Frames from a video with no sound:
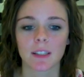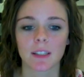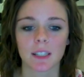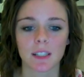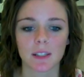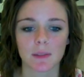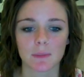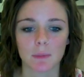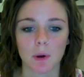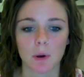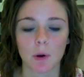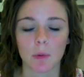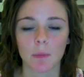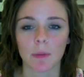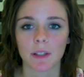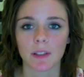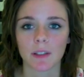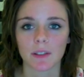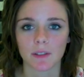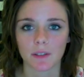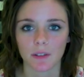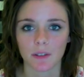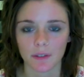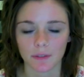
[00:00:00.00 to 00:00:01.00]
these
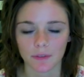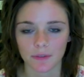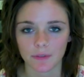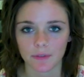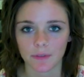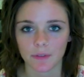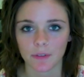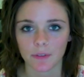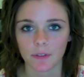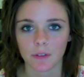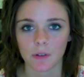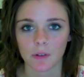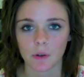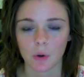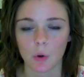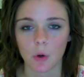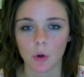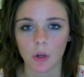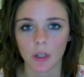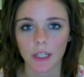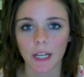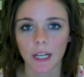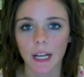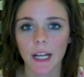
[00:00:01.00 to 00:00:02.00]
moments of
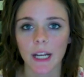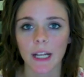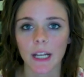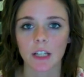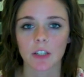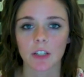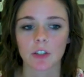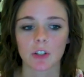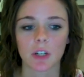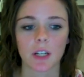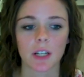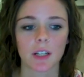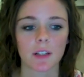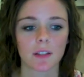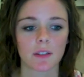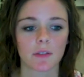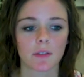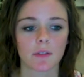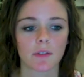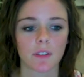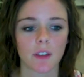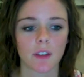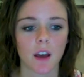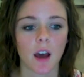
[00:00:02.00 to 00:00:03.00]
organic trains
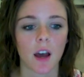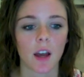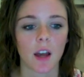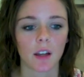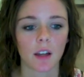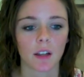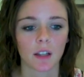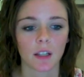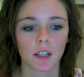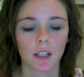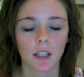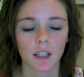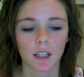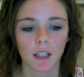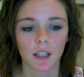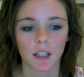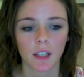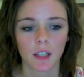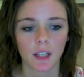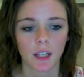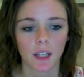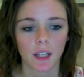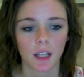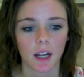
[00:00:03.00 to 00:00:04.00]
of thought.
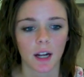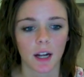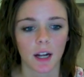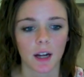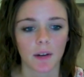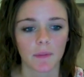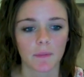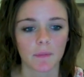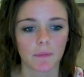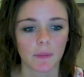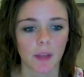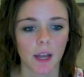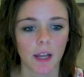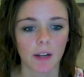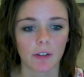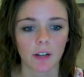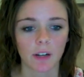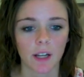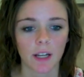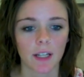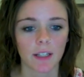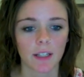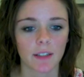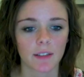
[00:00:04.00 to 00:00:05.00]
I
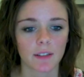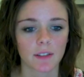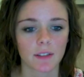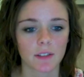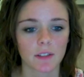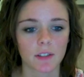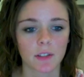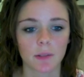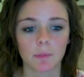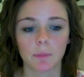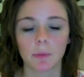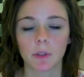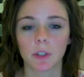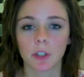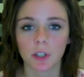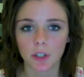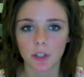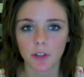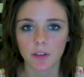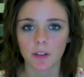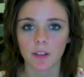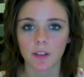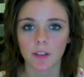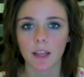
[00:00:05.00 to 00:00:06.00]
write to
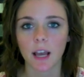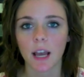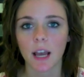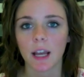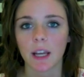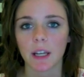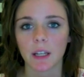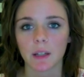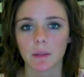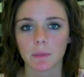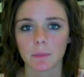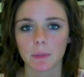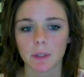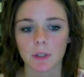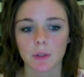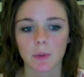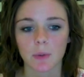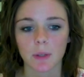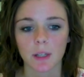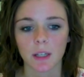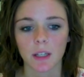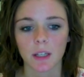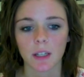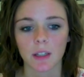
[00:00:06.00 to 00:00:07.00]
blur the line
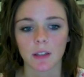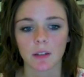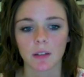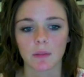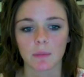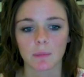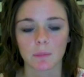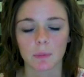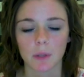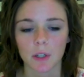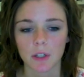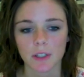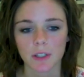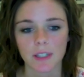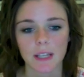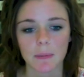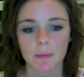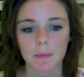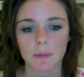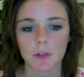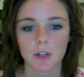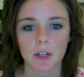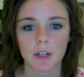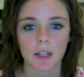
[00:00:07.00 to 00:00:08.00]
between
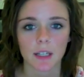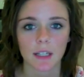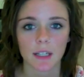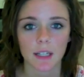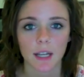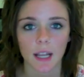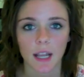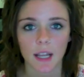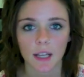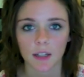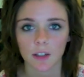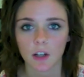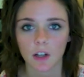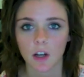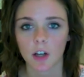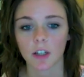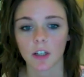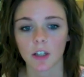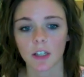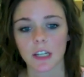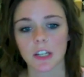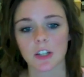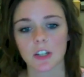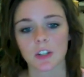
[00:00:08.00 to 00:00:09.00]
perception and
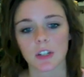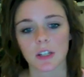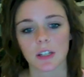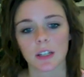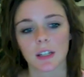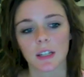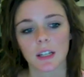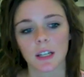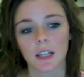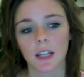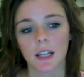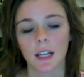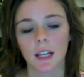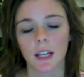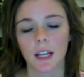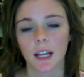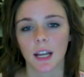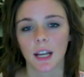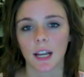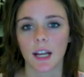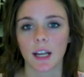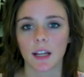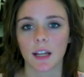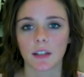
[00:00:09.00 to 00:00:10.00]
cognition,
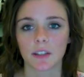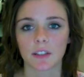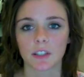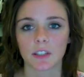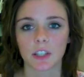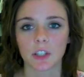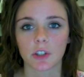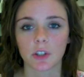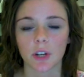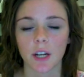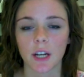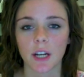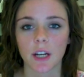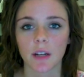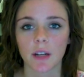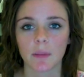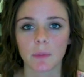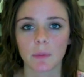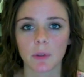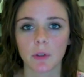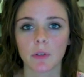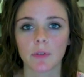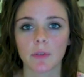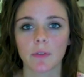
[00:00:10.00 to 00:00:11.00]
and to create a
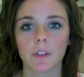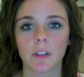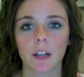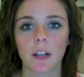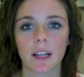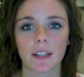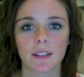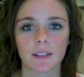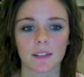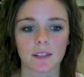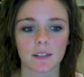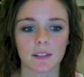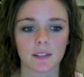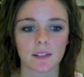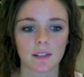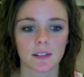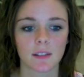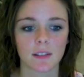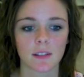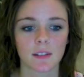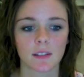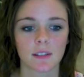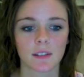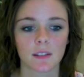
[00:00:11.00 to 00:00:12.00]
beautiful
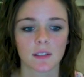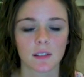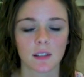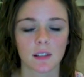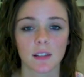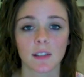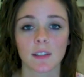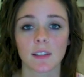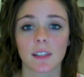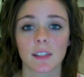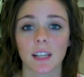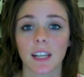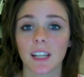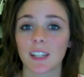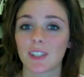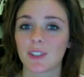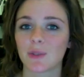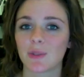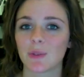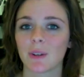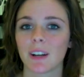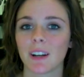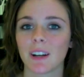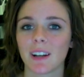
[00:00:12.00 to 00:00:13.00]
essence, a
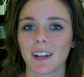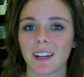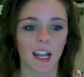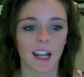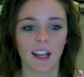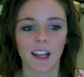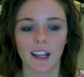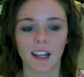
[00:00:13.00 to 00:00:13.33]
sanctuary.